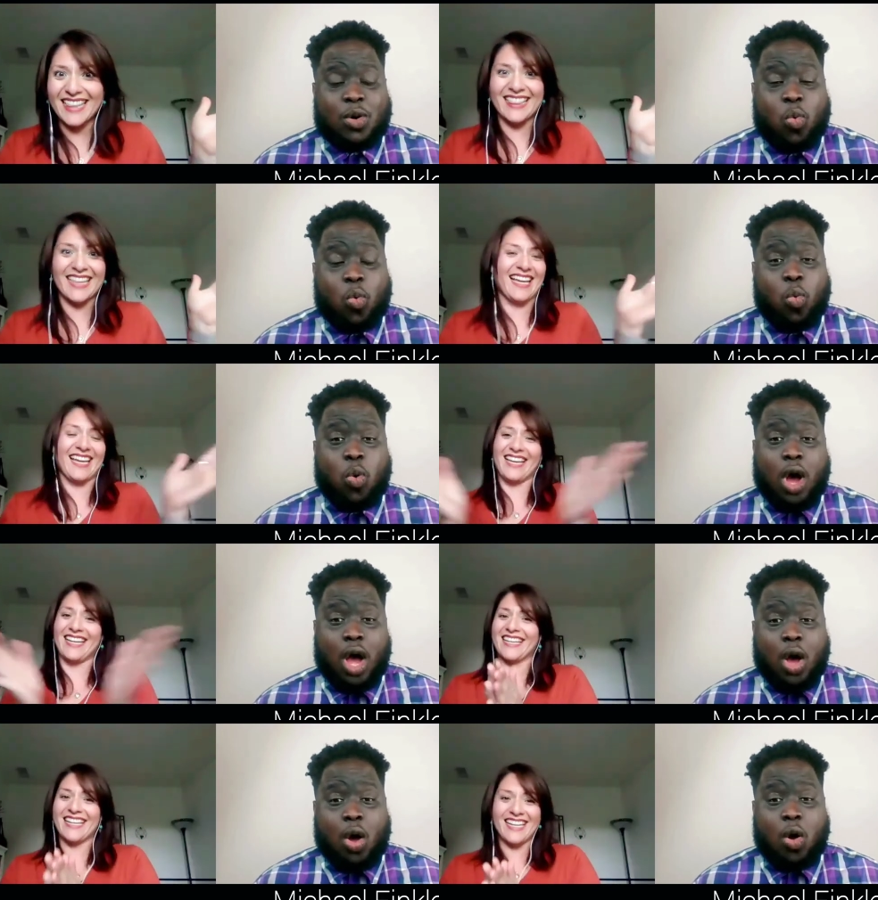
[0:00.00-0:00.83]
Speaker 1: like,
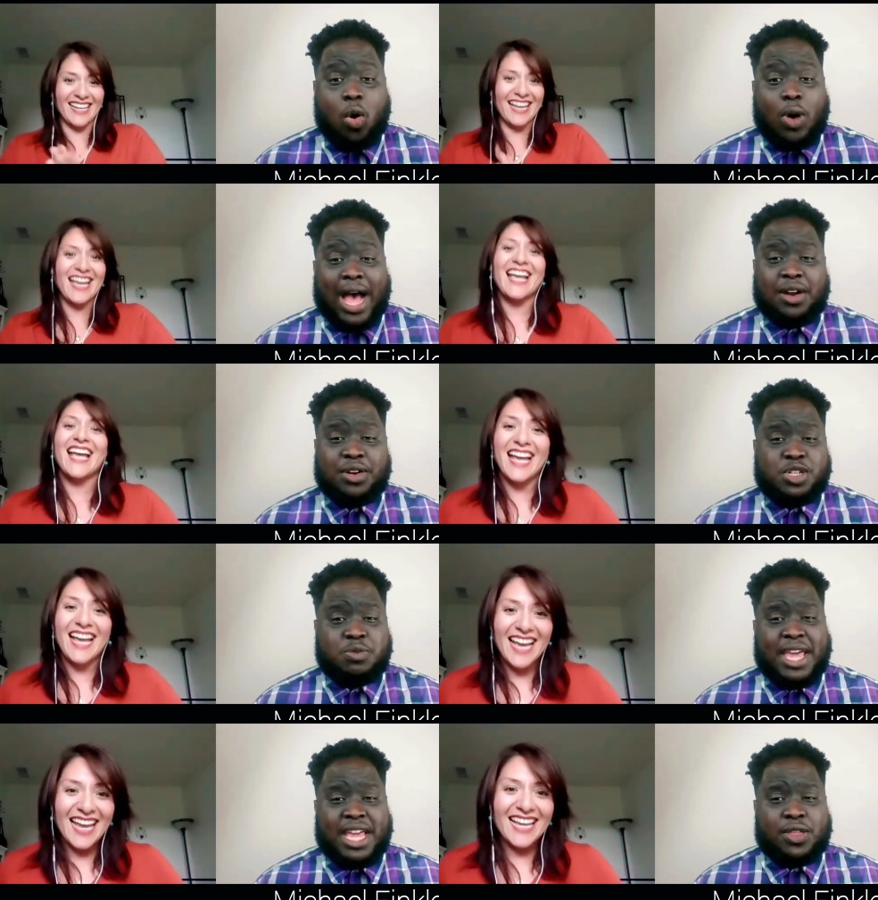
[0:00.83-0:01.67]
oh, how
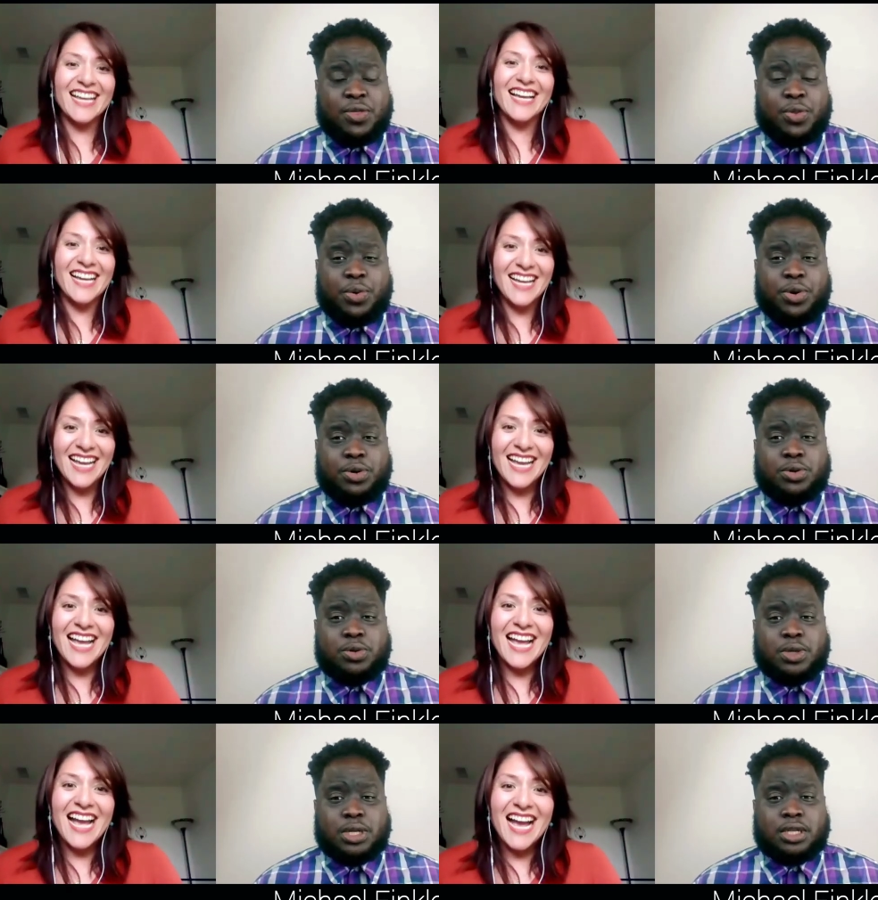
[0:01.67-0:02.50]
did you make it
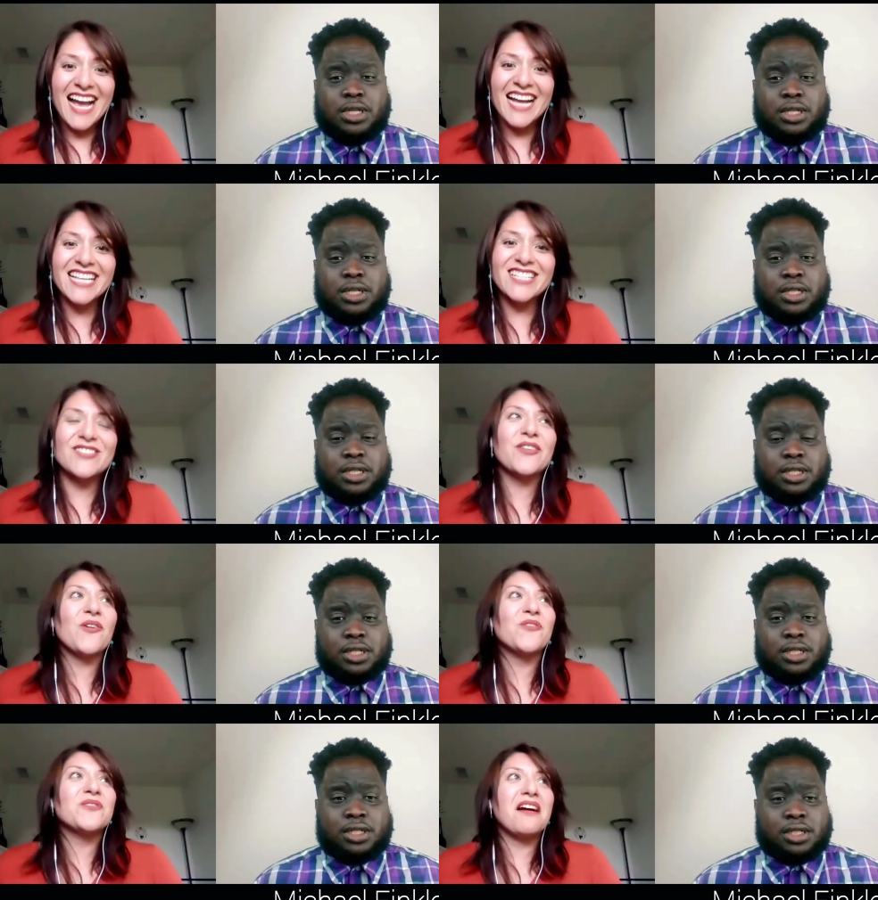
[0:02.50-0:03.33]
through?
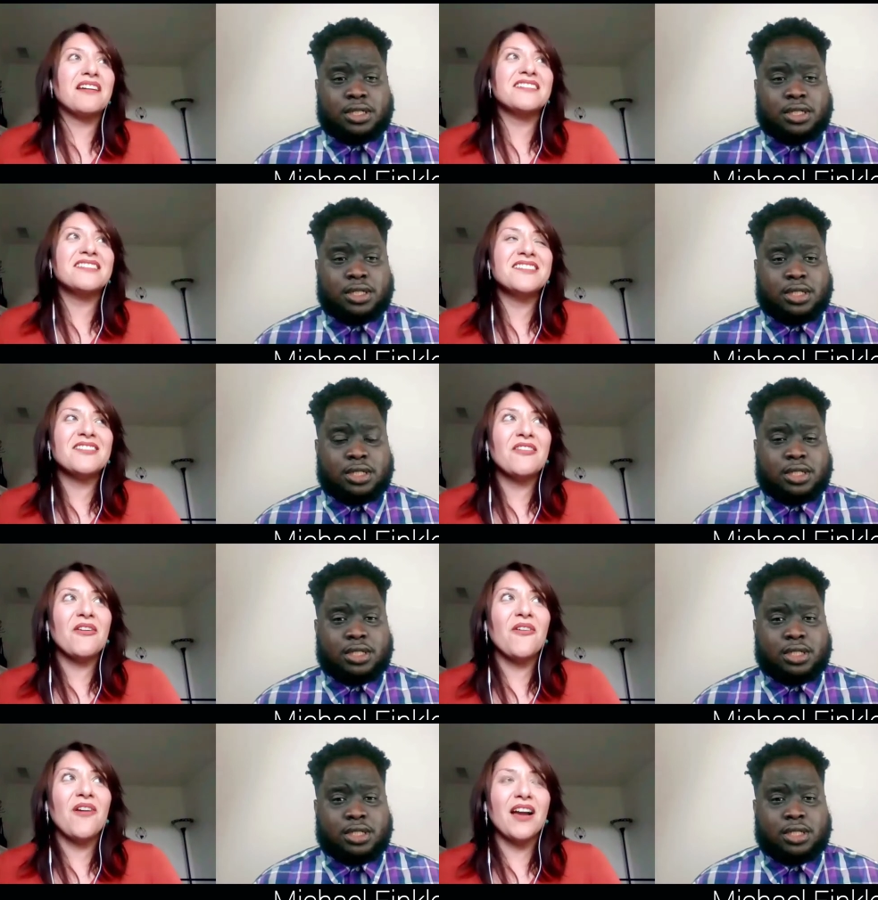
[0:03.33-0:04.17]
Speaker 2: So not
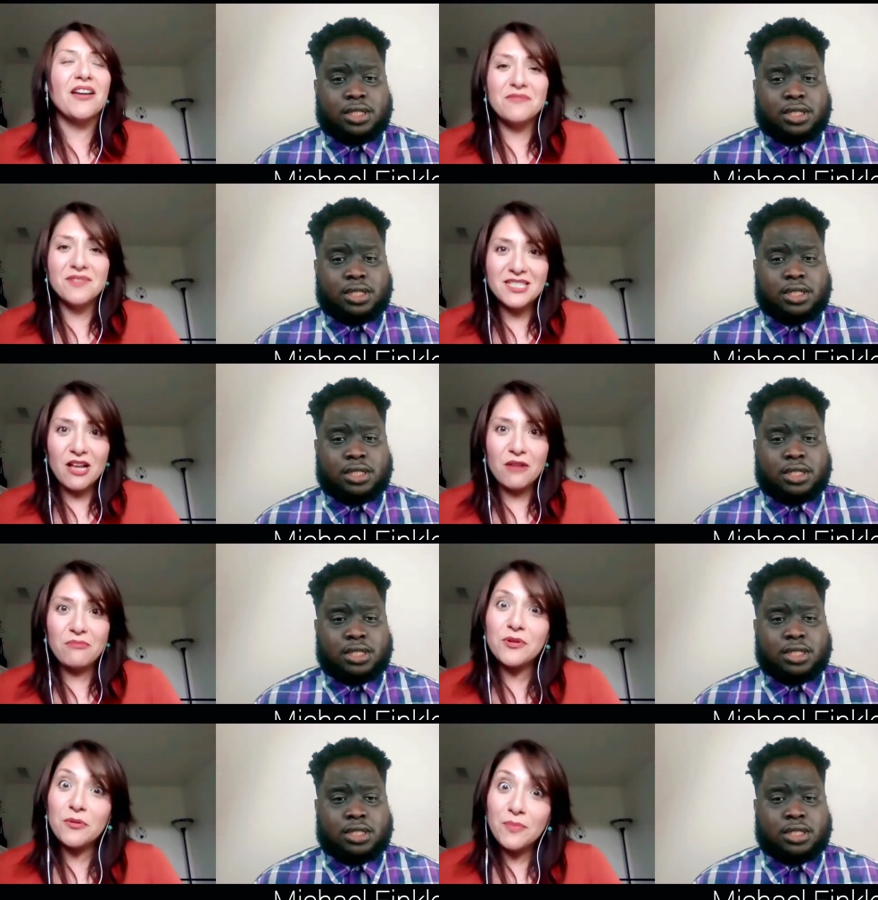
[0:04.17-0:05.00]
until I was on
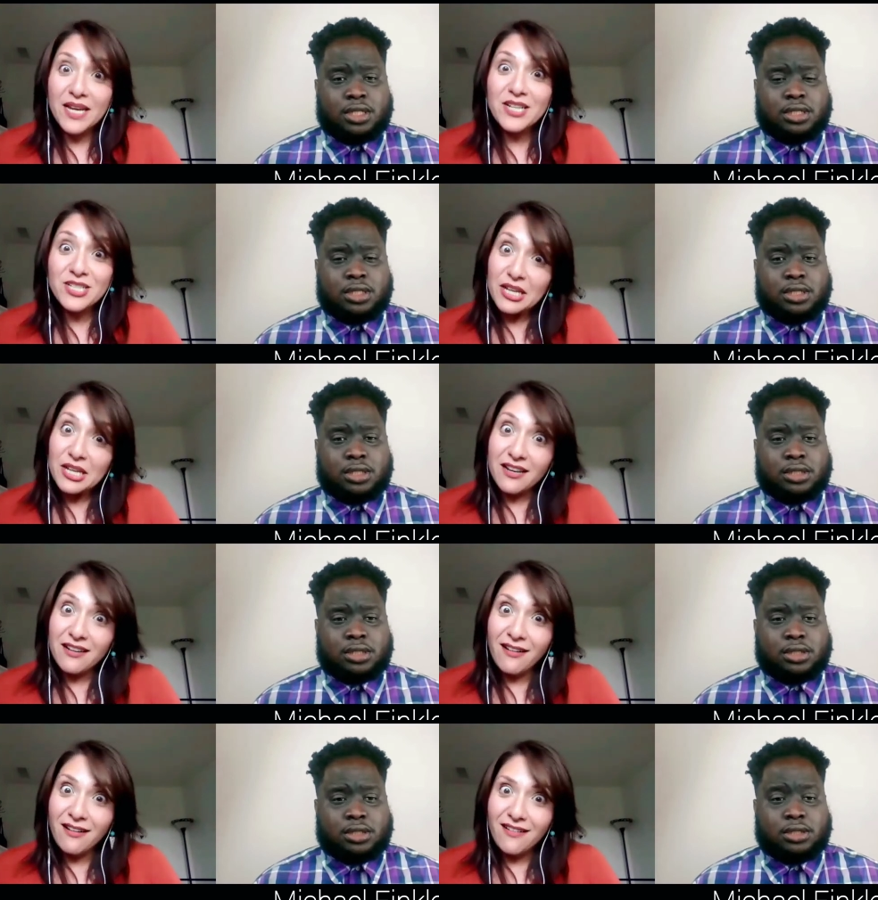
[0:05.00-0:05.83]

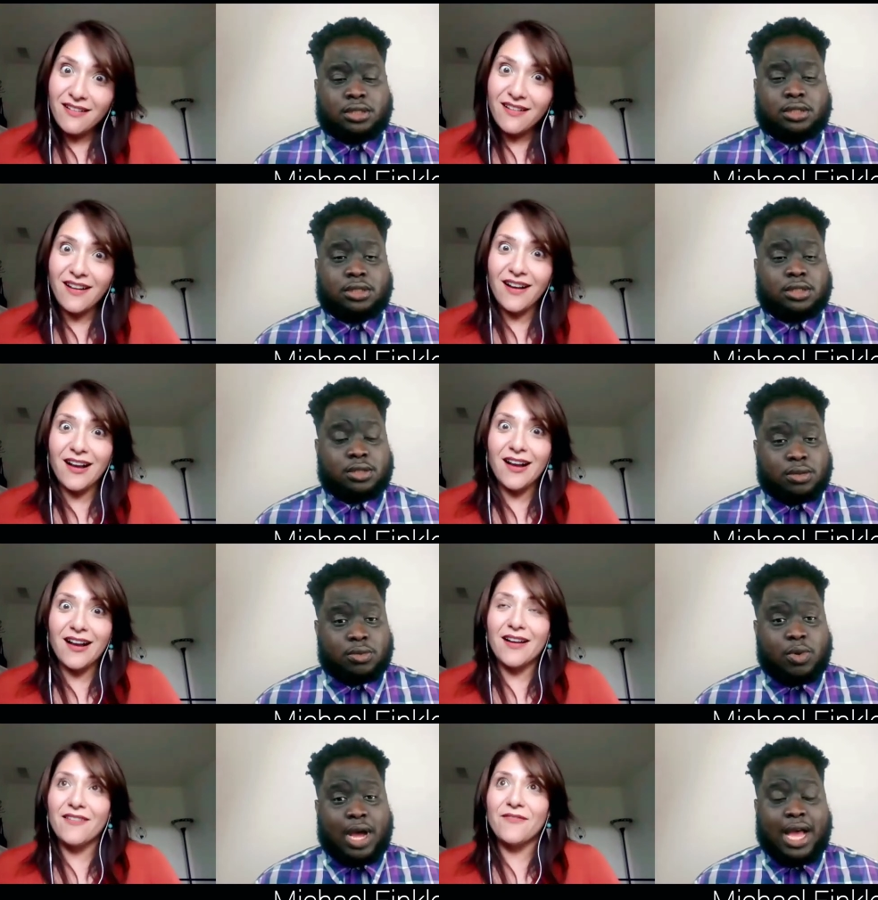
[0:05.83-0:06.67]
probation
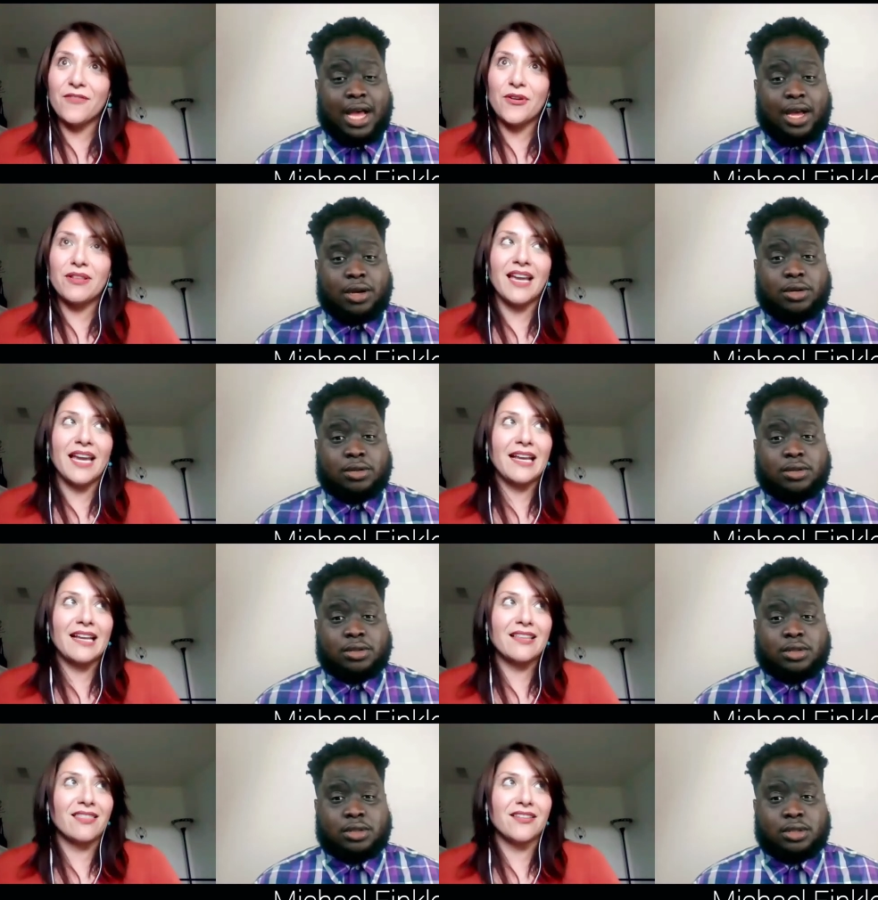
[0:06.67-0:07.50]
uh, for like
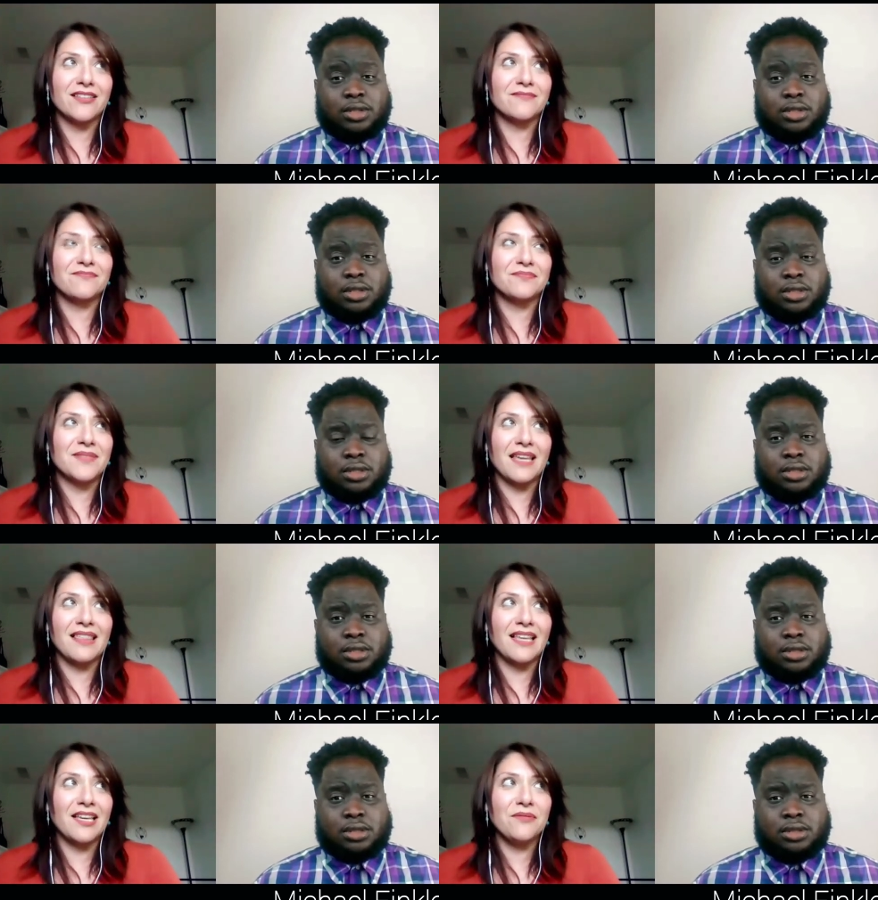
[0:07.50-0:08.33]
the I
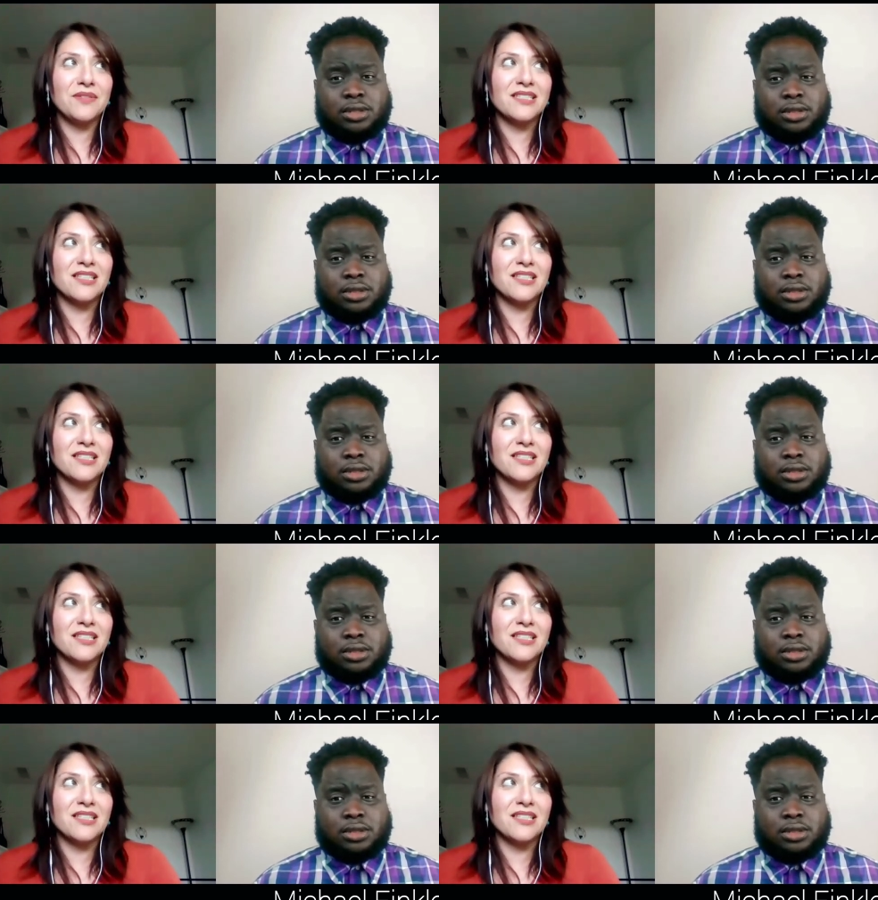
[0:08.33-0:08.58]
think it was the